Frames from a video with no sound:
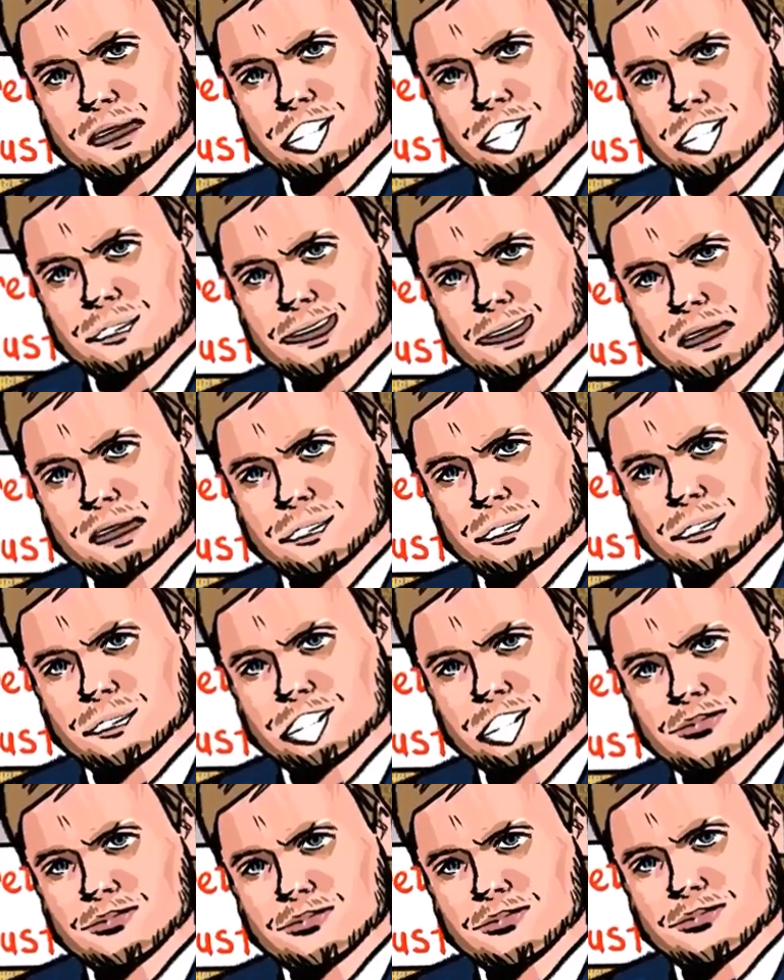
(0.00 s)
we will
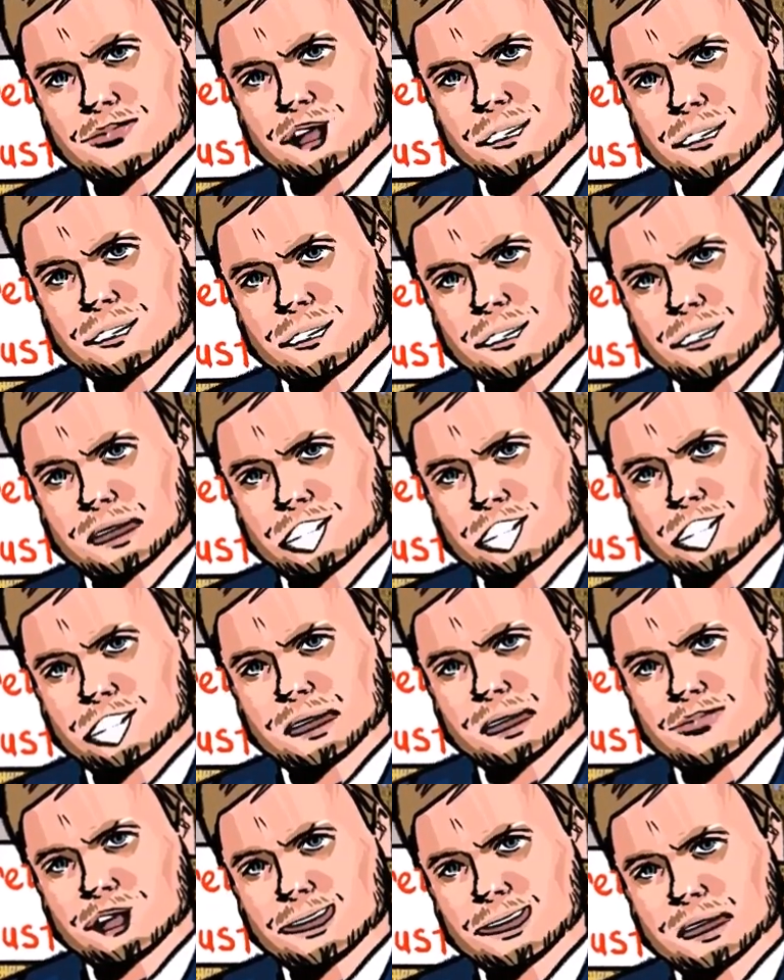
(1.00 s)
let you say to
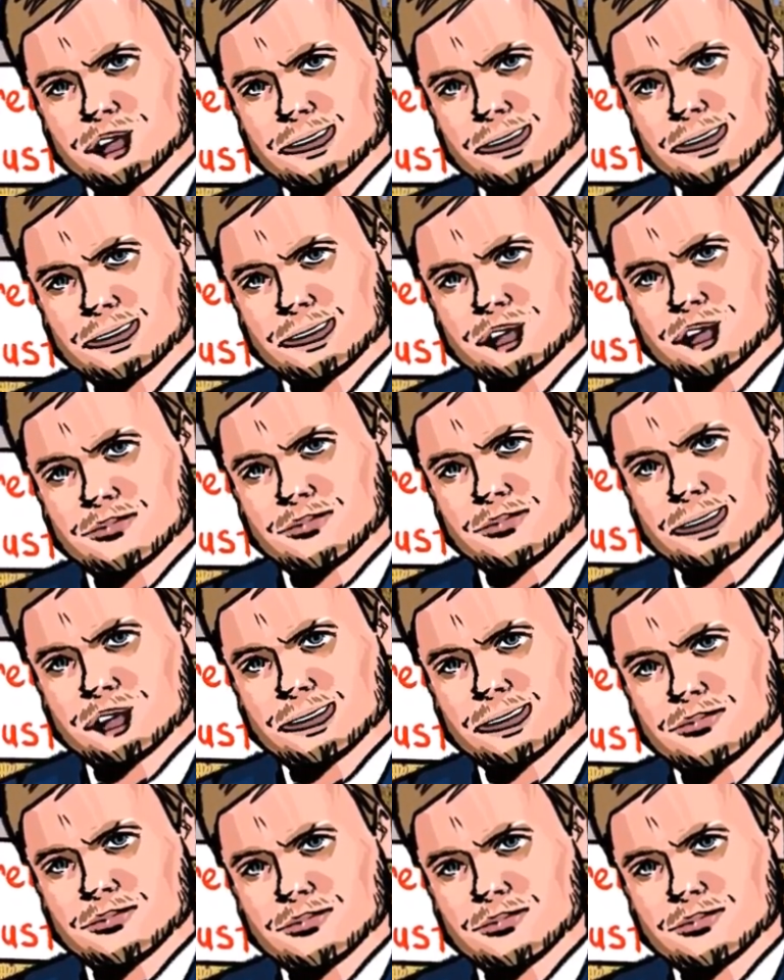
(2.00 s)
people who is around